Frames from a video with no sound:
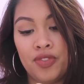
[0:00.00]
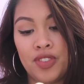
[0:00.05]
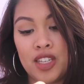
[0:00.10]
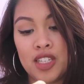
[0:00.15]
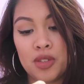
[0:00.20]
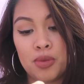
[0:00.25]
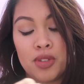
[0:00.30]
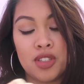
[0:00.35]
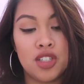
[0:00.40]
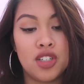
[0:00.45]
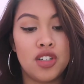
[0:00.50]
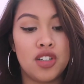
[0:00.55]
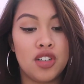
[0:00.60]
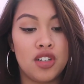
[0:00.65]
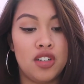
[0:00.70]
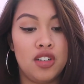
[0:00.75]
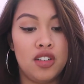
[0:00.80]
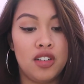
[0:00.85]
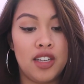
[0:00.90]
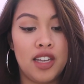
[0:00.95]
This one's
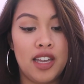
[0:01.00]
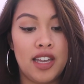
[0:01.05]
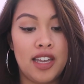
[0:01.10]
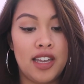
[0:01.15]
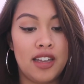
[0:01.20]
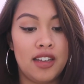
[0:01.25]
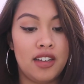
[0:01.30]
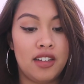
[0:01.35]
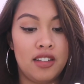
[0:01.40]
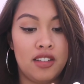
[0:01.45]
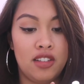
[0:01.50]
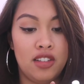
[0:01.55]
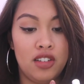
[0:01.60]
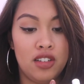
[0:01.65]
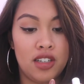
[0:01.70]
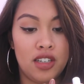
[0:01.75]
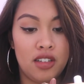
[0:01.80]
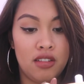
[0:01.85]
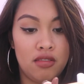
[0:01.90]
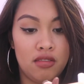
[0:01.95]
Girl Gang.
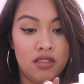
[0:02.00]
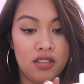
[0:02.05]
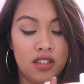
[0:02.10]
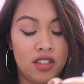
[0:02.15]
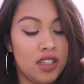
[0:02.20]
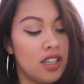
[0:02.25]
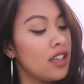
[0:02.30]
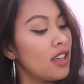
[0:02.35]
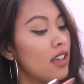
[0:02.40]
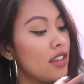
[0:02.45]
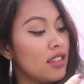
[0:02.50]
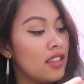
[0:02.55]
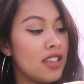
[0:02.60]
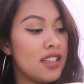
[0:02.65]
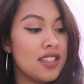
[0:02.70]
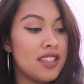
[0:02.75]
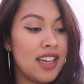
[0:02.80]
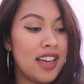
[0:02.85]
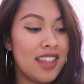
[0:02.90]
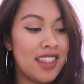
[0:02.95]
Look looking at
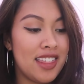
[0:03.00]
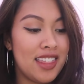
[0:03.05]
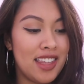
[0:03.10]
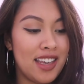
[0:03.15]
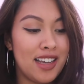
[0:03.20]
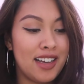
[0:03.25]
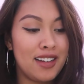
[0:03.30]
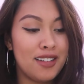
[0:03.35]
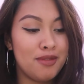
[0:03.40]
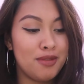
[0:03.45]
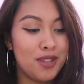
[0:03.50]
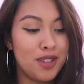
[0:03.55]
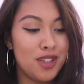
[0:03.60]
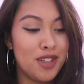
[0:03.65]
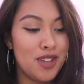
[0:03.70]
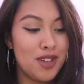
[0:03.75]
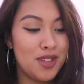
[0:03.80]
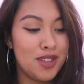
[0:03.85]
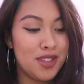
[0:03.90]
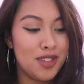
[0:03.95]
this, I think I'm going
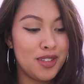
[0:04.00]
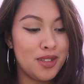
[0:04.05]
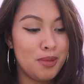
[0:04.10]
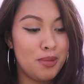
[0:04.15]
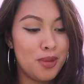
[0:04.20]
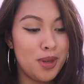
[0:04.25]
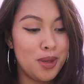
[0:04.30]
to use this the